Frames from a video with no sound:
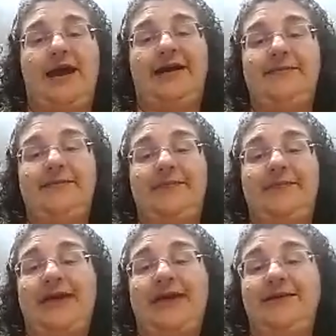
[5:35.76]
I've
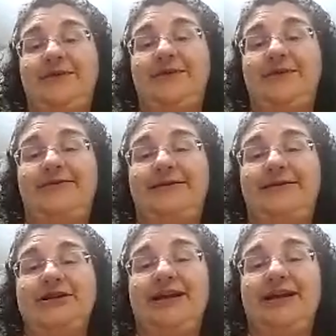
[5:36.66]
been running on like
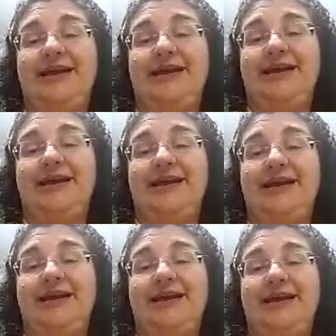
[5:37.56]

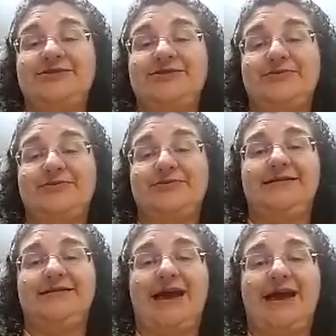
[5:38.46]
here, and
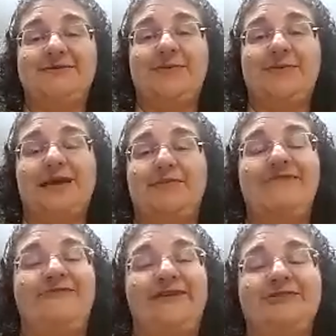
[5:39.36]
I'm kind of sweaty, but
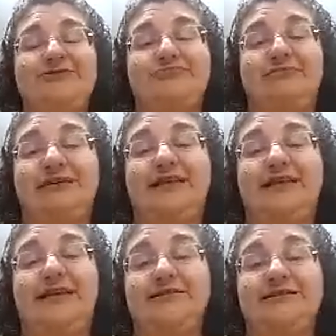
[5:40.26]
it feels
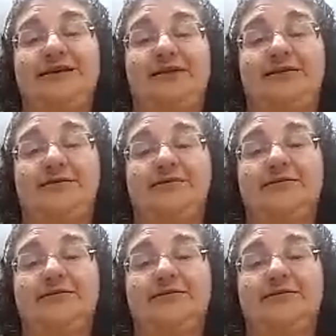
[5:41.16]
really good still.